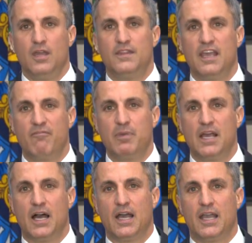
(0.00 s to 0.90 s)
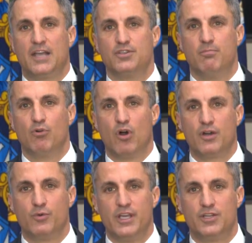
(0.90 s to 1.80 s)
The FBI has a
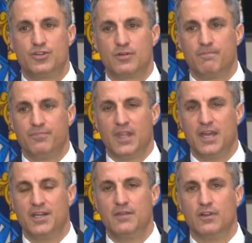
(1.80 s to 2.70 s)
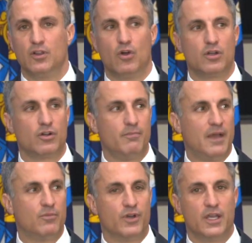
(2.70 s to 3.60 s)
broad reach and an even longer
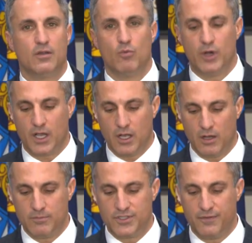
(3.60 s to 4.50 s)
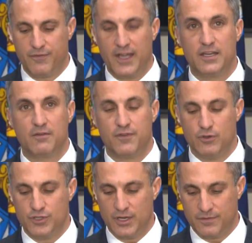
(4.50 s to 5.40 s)
memory when it comes to finding
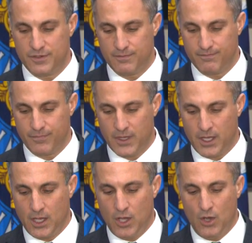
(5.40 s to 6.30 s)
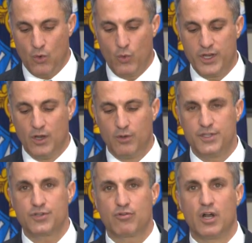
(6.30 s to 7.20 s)
fugitives. We know
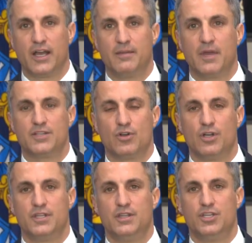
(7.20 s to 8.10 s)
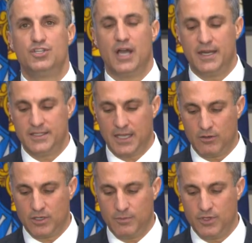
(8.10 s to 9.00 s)
this crime has haunted the
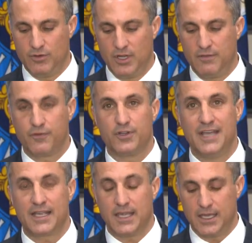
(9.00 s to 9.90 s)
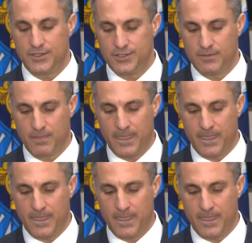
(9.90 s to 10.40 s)
Chinatown community for decades,